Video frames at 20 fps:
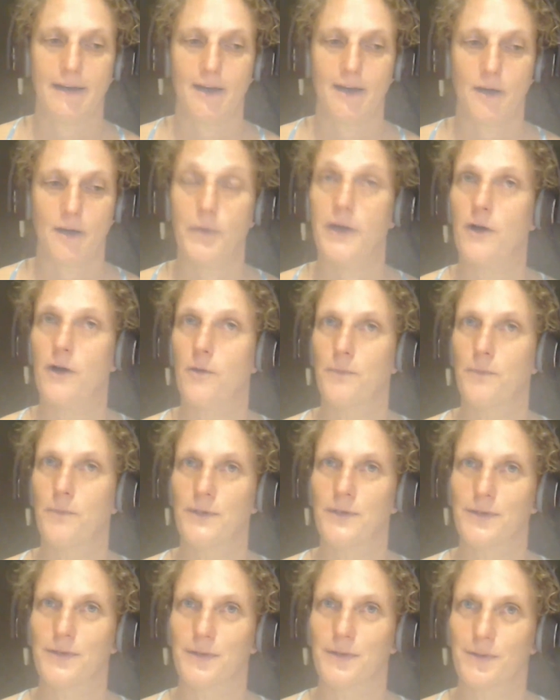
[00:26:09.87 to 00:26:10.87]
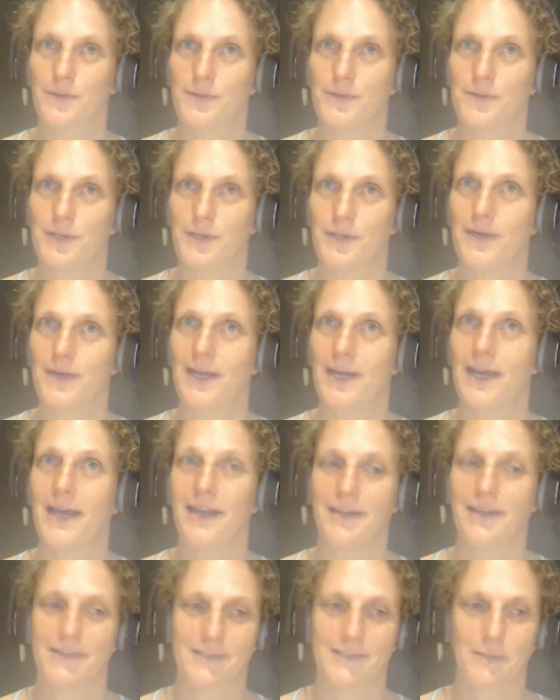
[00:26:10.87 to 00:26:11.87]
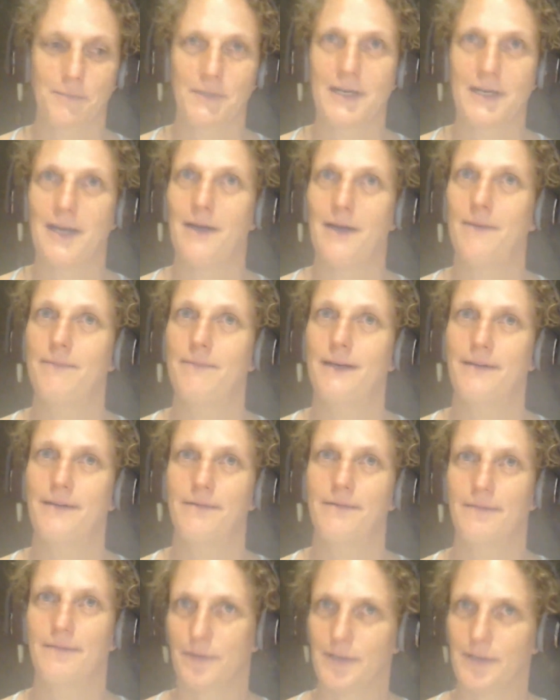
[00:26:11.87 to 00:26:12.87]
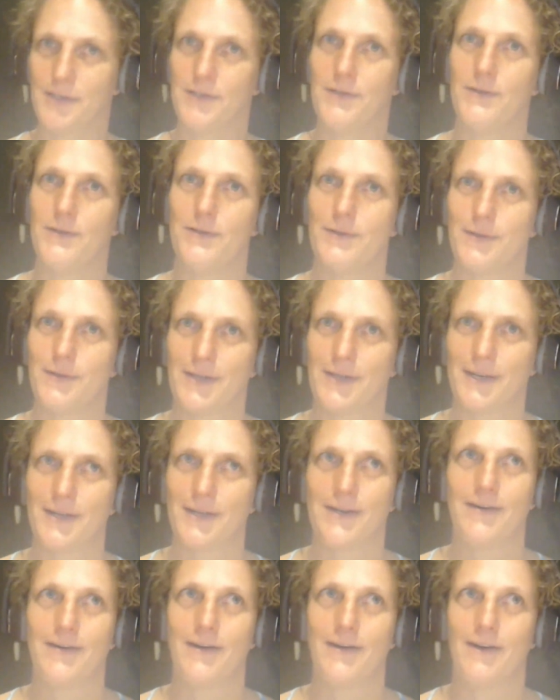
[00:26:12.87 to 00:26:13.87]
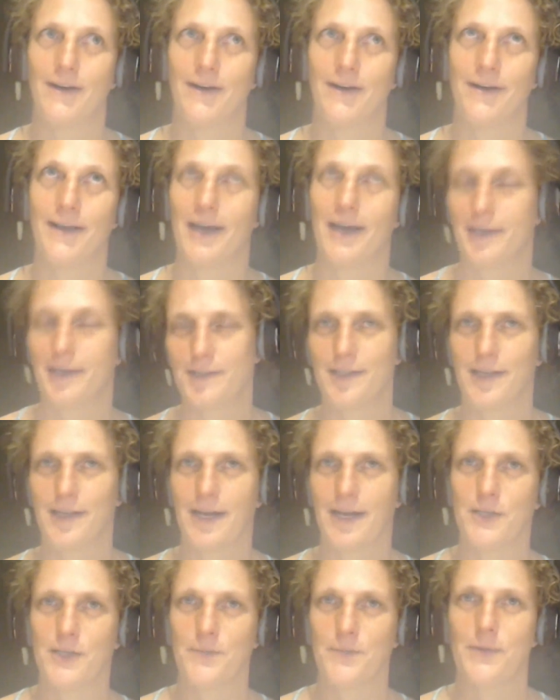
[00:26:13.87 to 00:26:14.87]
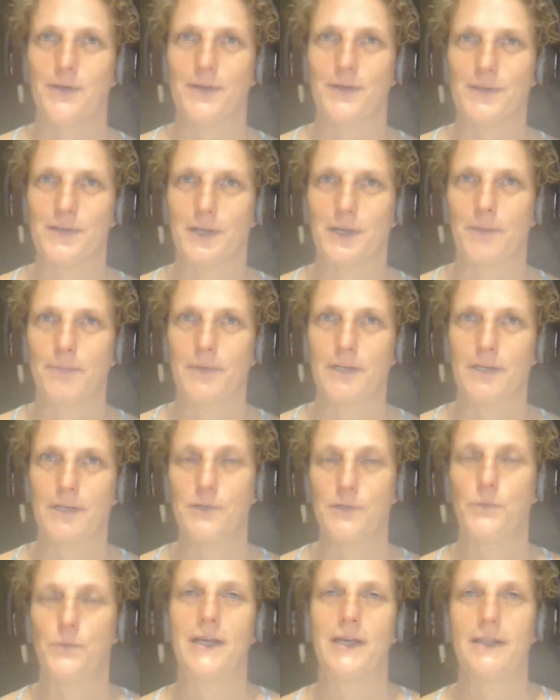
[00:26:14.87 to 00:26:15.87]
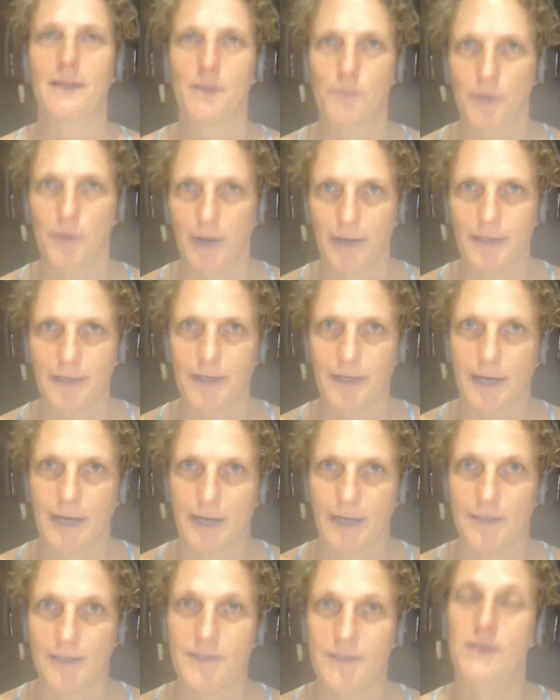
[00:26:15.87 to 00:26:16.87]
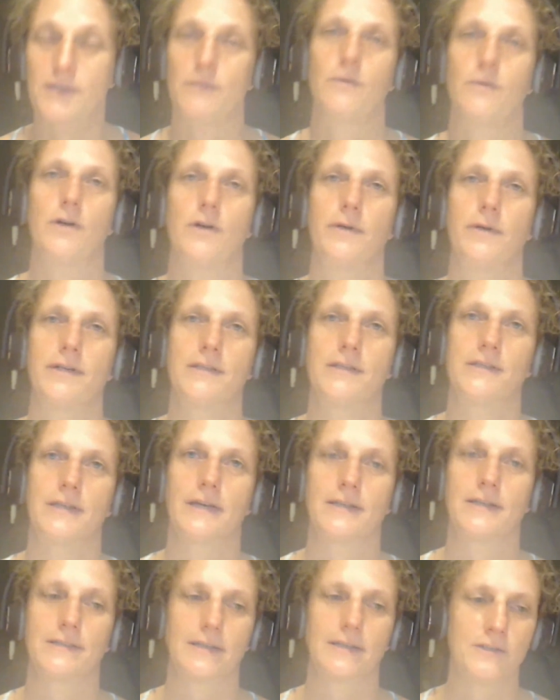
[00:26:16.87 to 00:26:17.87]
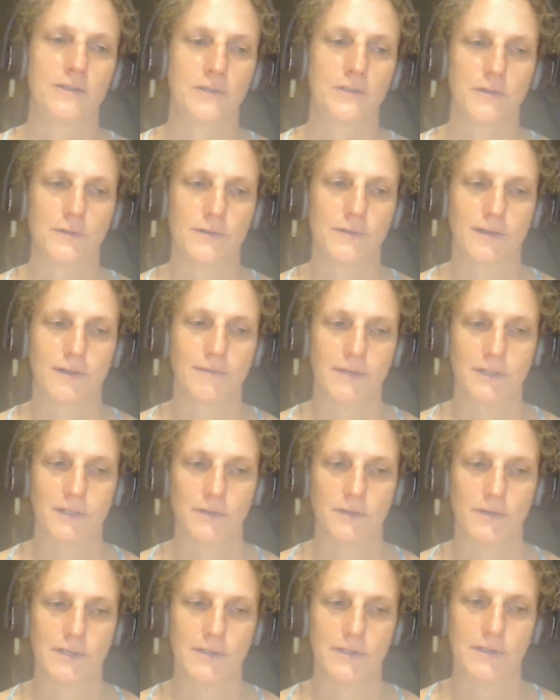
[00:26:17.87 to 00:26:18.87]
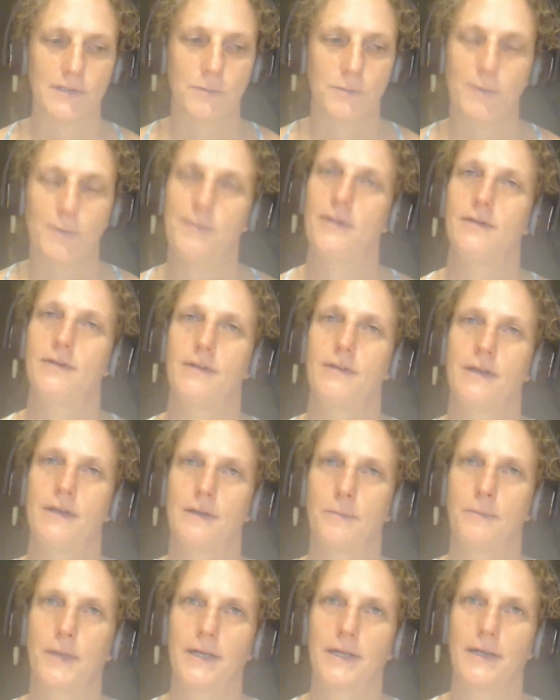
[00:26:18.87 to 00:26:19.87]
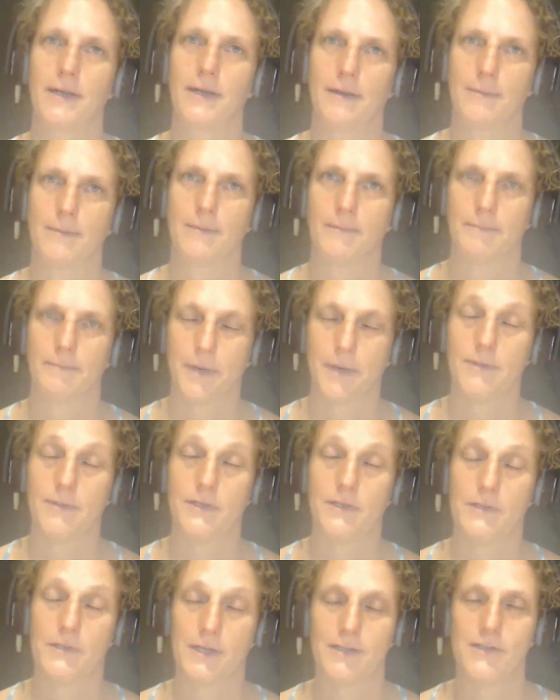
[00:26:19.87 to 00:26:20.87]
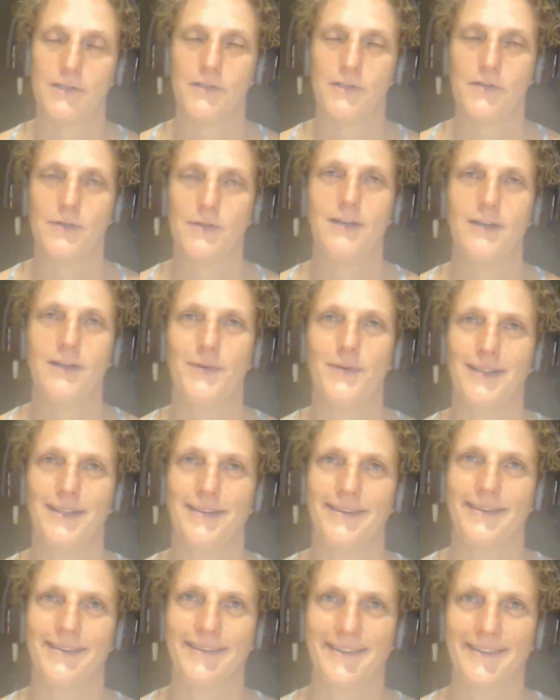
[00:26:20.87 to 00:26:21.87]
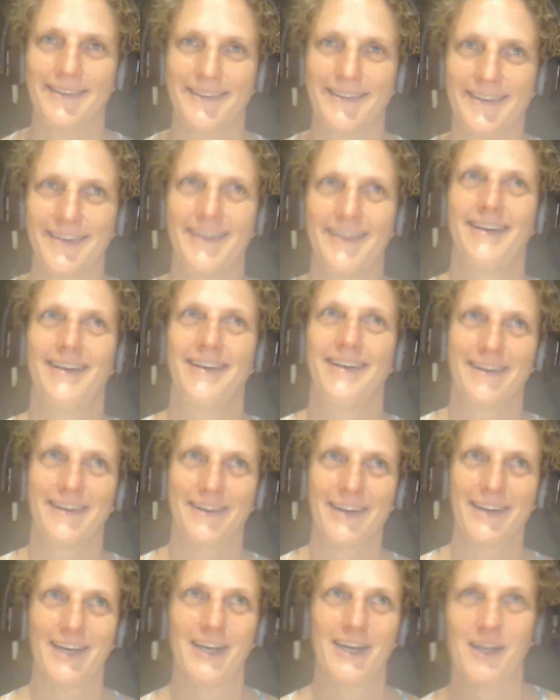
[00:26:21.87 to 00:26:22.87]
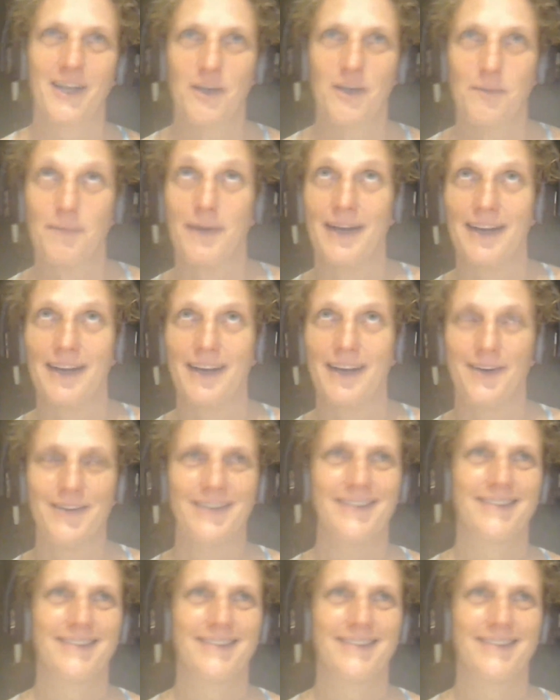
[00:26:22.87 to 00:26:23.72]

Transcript: we hope to see you again sometime very soon here on Ask the Experts, IPNY's weekly broadcast, where we discuss issues of interest to people in the independent publishing industry in New England. Okay, bye now.